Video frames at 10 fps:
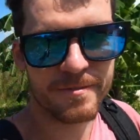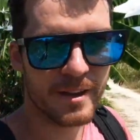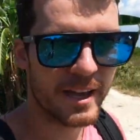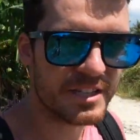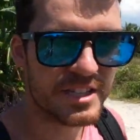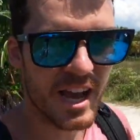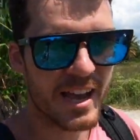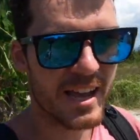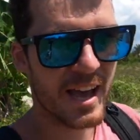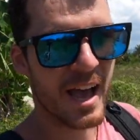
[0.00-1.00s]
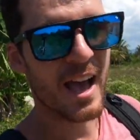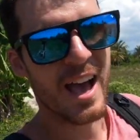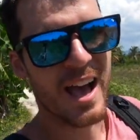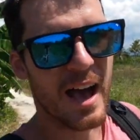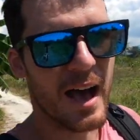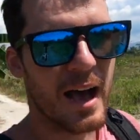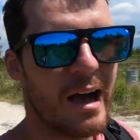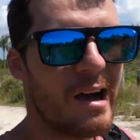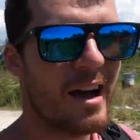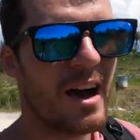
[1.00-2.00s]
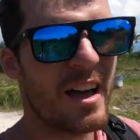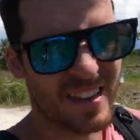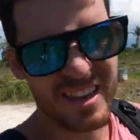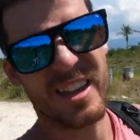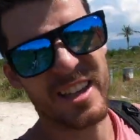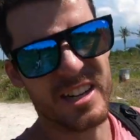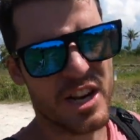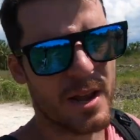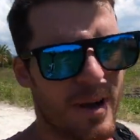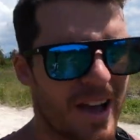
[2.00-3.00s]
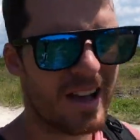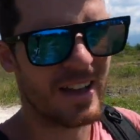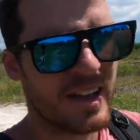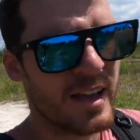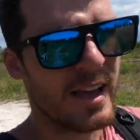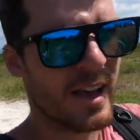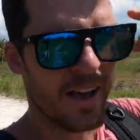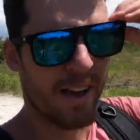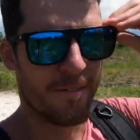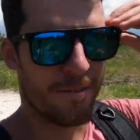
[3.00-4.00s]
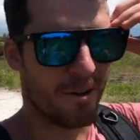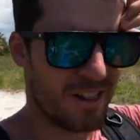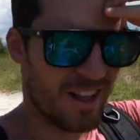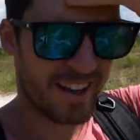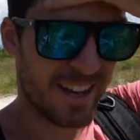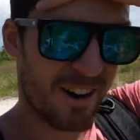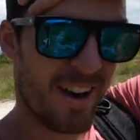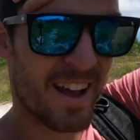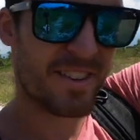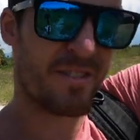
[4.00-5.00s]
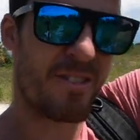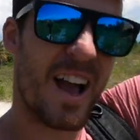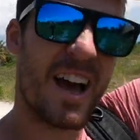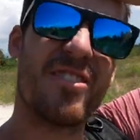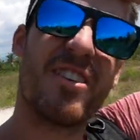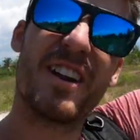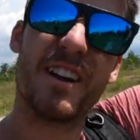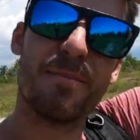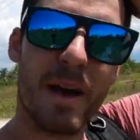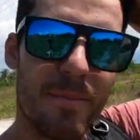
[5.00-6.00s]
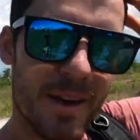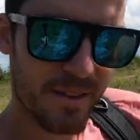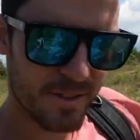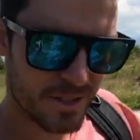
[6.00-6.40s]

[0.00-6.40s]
each day. I think you can get it cheaper for like around 300, maybe even